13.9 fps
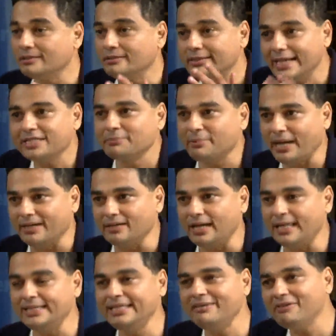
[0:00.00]
They are the brand,
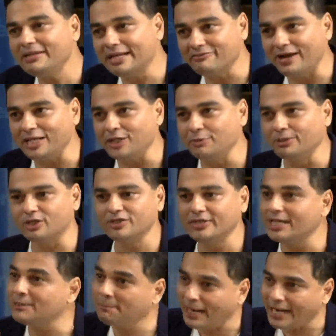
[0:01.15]
and they will get valued because they
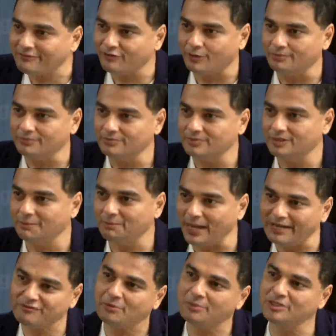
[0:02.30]
are the platform. The
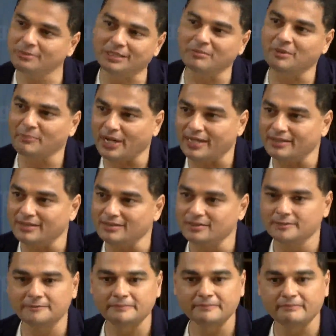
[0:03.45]
platform has become a brand.
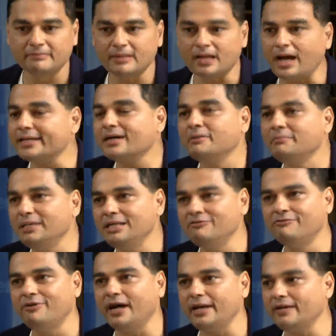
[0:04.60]
I can't
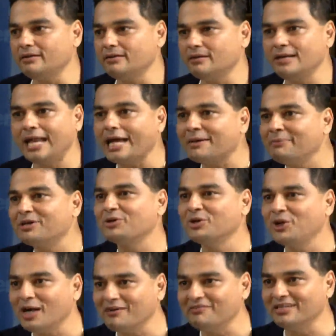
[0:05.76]
believe why a Lakme could
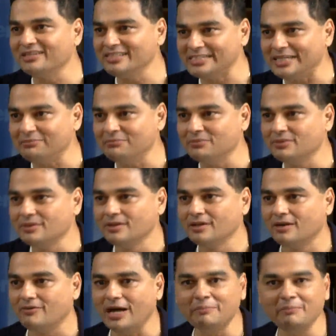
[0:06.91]
not have done the same.
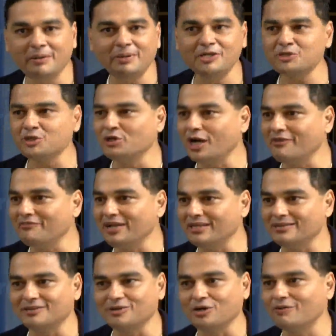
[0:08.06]
Or why Mabel should not have
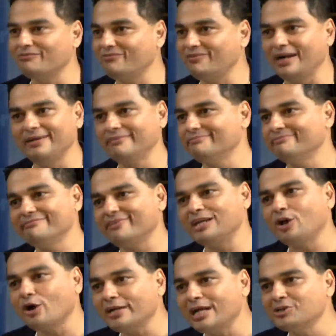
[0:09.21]
done it, or why
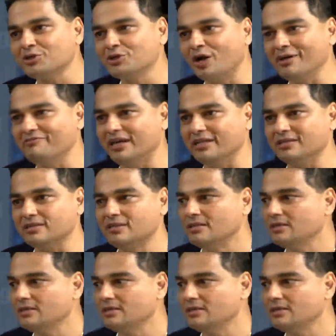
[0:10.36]
L'Oreal should not have done it.